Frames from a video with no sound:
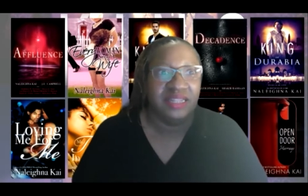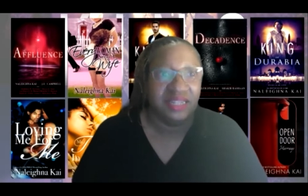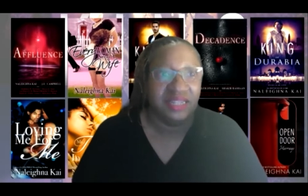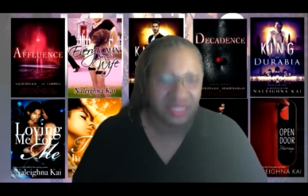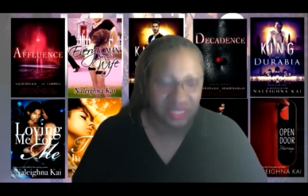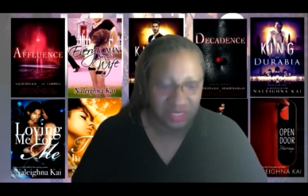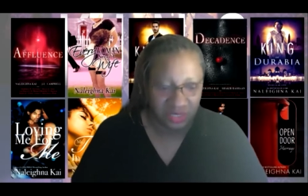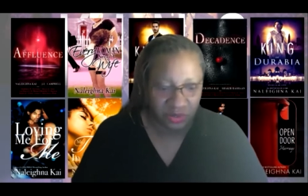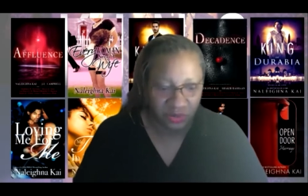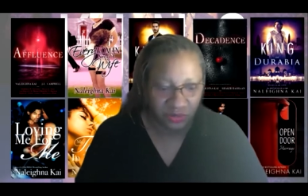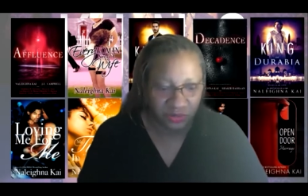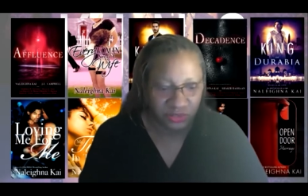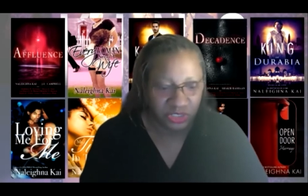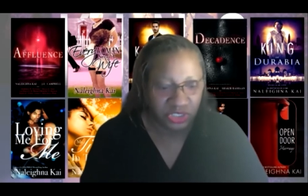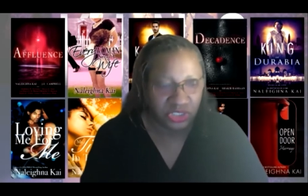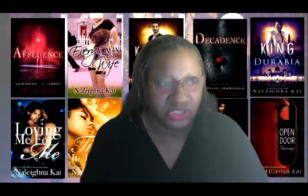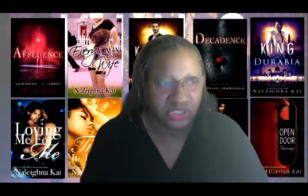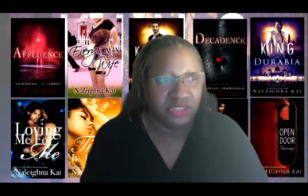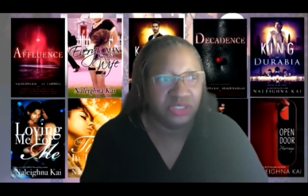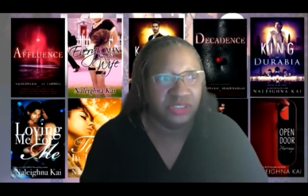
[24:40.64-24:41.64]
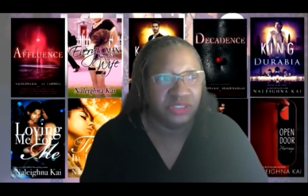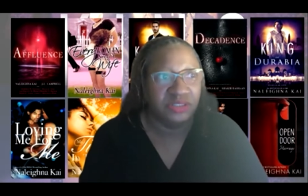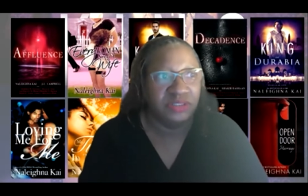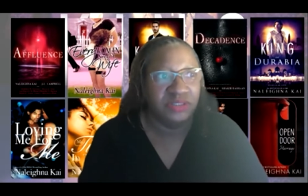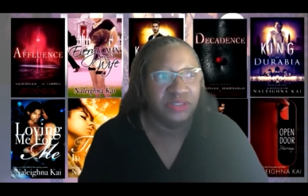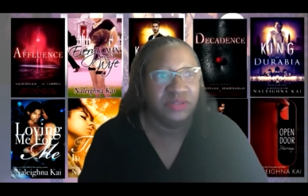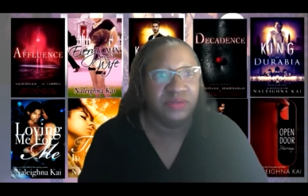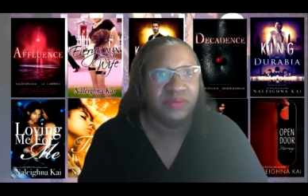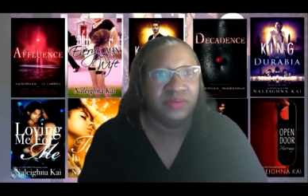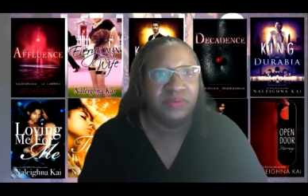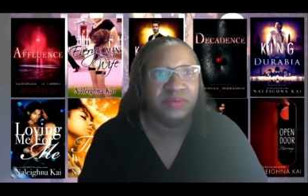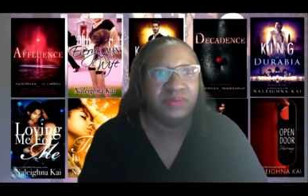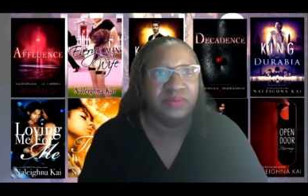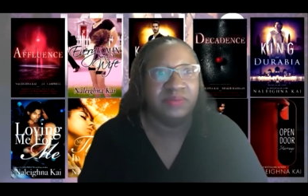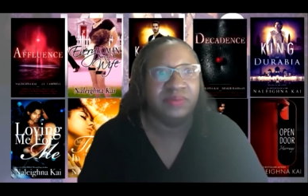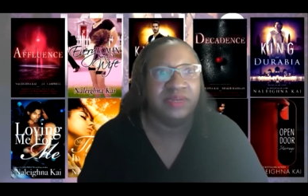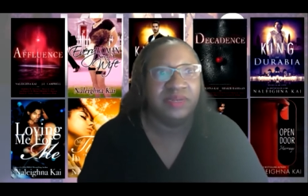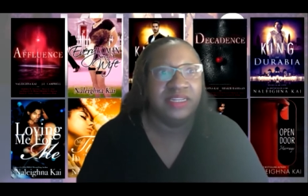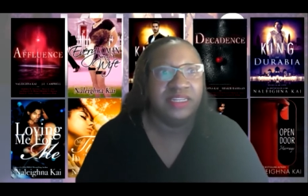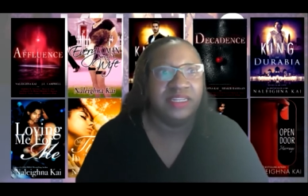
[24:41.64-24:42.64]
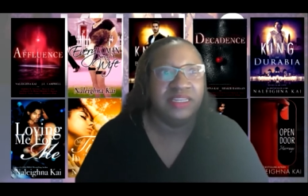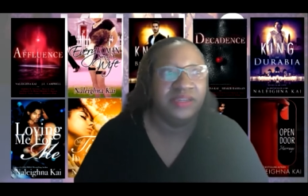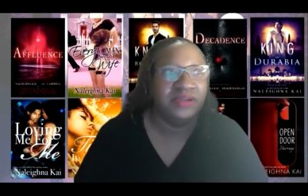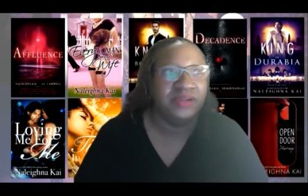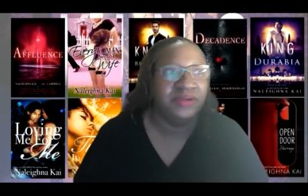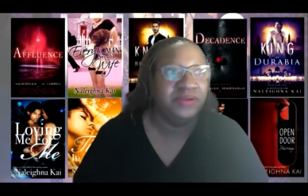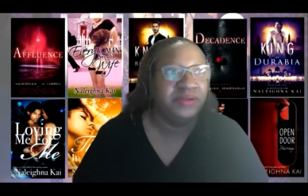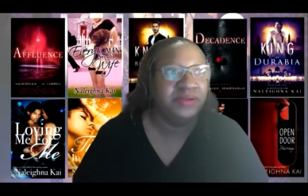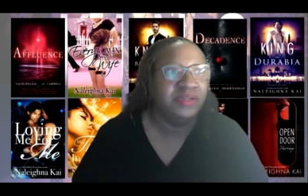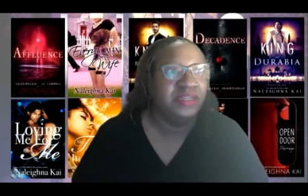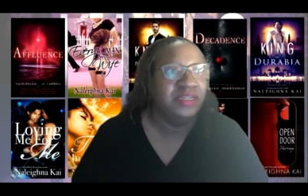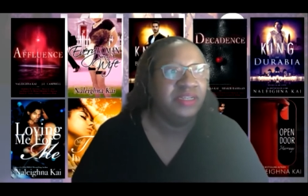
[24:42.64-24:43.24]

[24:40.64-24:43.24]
Let's go for sugar right here.